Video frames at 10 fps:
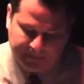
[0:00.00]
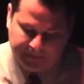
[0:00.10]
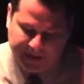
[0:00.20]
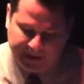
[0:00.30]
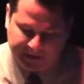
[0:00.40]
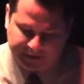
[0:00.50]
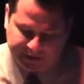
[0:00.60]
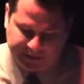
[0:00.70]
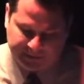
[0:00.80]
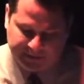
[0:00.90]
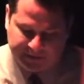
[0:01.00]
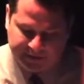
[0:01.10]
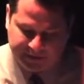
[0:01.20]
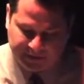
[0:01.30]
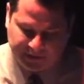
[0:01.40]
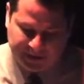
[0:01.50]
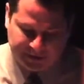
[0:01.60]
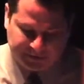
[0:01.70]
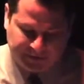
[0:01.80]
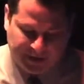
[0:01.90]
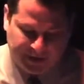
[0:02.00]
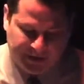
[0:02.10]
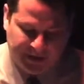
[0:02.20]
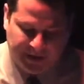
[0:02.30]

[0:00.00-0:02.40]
bankers' acceptances, letters of credit,